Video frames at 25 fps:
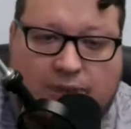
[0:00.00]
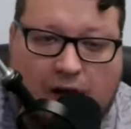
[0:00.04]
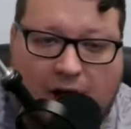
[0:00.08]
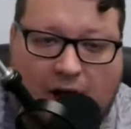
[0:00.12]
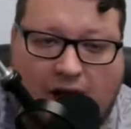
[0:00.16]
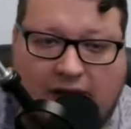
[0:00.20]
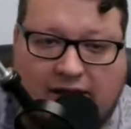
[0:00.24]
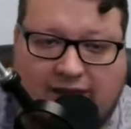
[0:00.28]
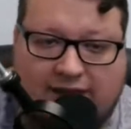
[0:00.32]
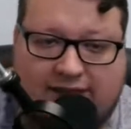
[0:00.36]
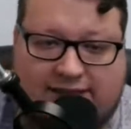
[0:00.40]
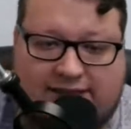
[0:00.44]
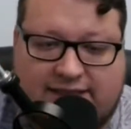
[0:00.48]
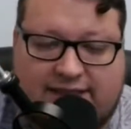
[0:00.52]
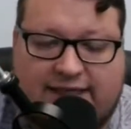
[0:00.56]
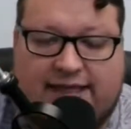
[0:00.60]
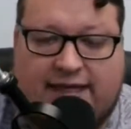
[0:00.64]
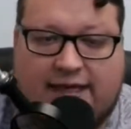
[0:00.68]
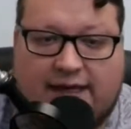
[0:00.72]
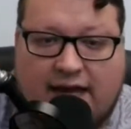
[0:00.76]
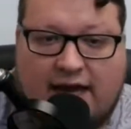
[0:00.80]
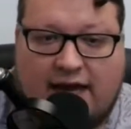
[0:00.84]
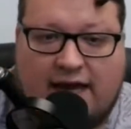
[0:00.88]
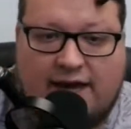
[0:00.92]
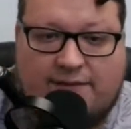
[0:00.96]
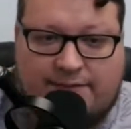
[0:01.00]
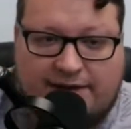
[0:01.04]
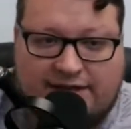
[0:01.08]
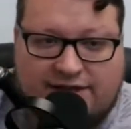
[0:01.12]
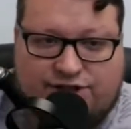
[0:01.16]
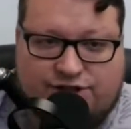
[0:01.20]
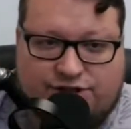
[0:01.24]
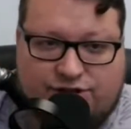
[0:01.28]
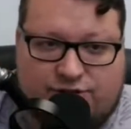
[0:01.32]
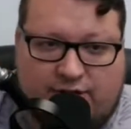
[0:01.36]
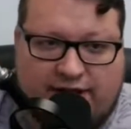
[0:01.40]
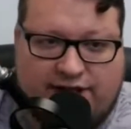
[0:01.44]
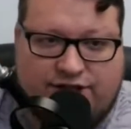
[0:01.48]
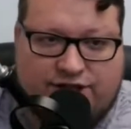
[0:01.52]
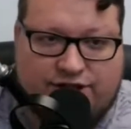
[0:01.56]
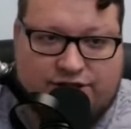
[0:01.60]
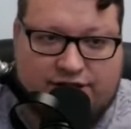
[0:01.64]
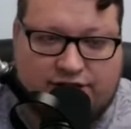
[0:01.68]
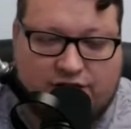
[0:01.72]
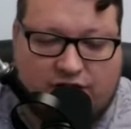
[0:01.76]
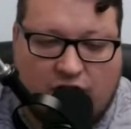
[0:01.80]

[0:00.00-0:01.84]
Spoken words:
policy administration,